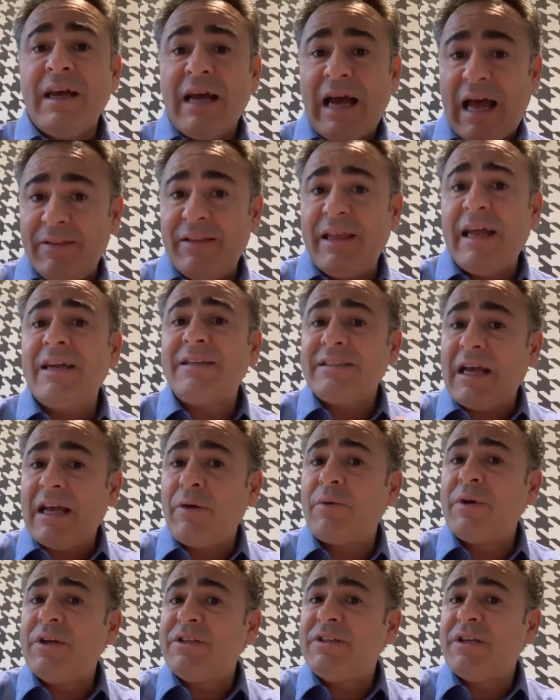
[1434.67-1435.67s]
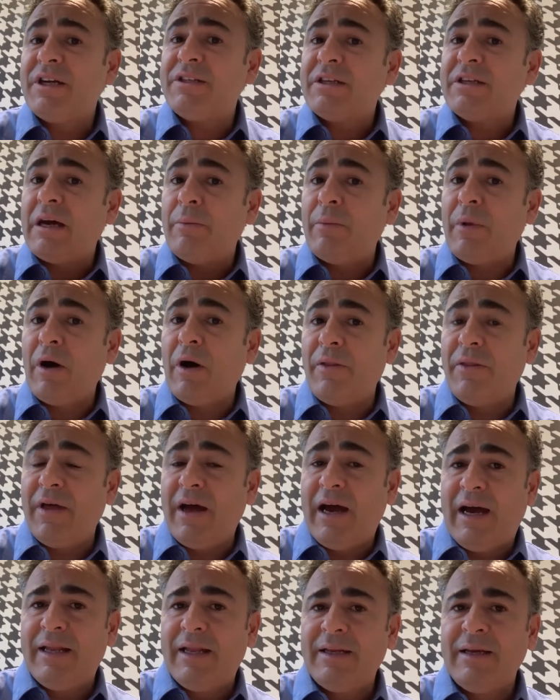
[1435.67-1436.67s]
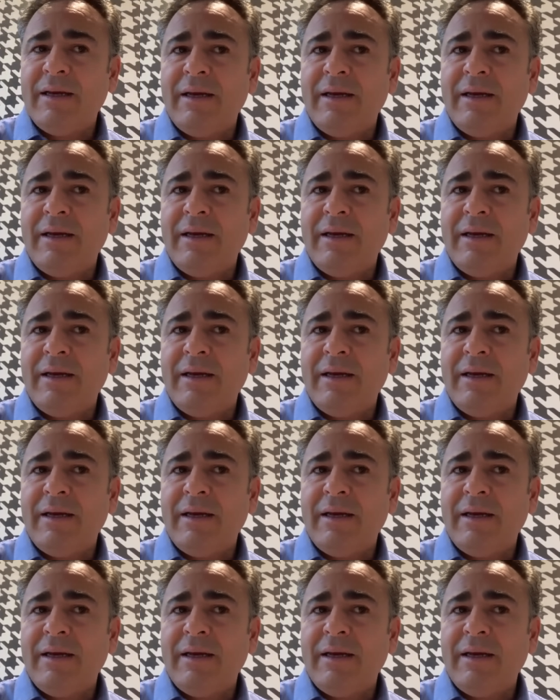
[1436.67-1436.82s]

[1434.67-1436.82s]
And there's some research about that.